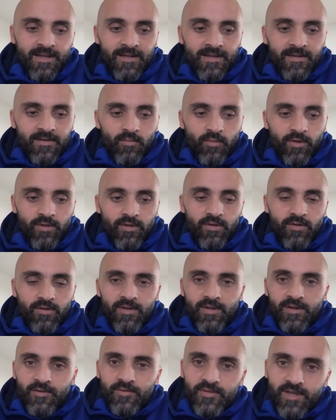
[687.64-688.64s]
we knew
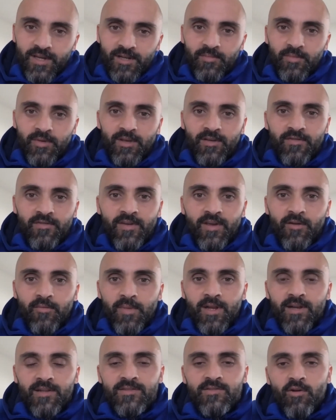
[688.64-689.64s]
that it was going to be a fair
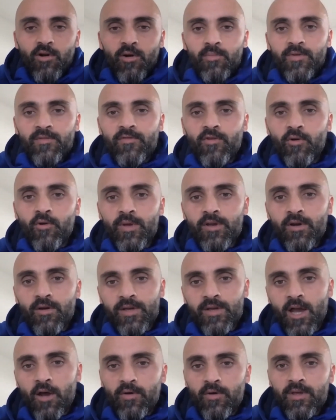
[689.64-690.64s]
amount of time before we got
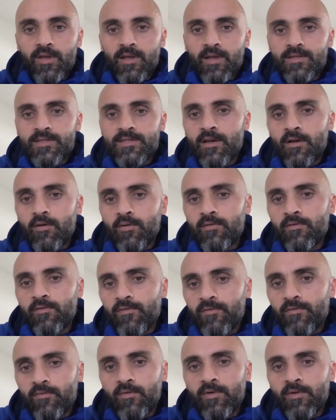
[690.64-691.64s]
going again. So
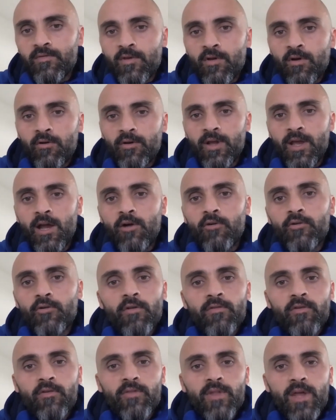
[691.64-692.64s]
we've kind of held
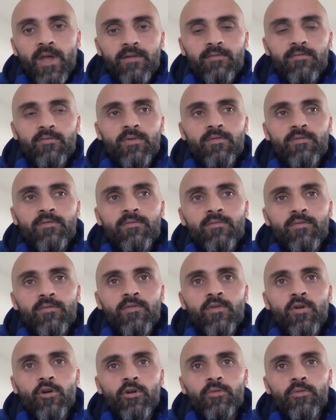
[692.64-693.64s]
off on that. We've
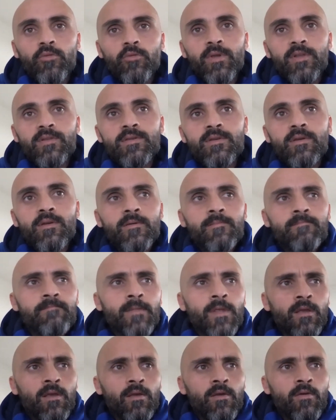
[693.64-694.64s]
got them into,
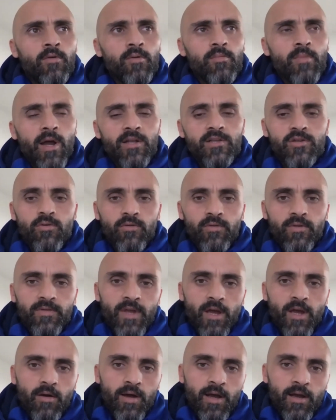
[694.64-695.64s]
we made sure that they
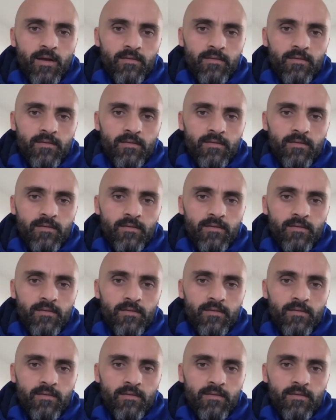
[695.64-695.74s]
were